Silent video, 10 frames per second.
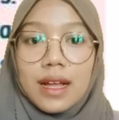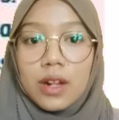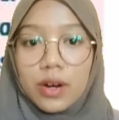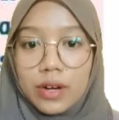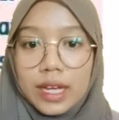
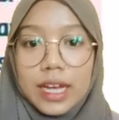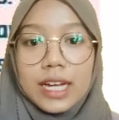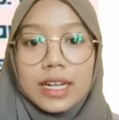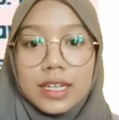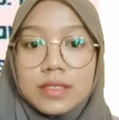learning
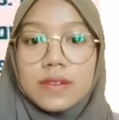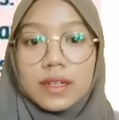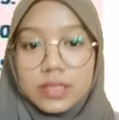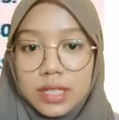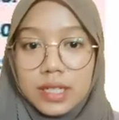and
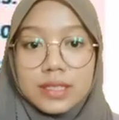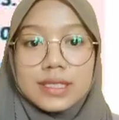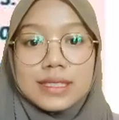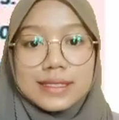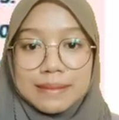instructional
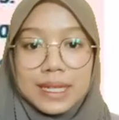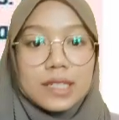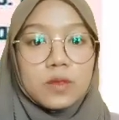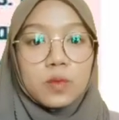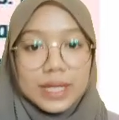system in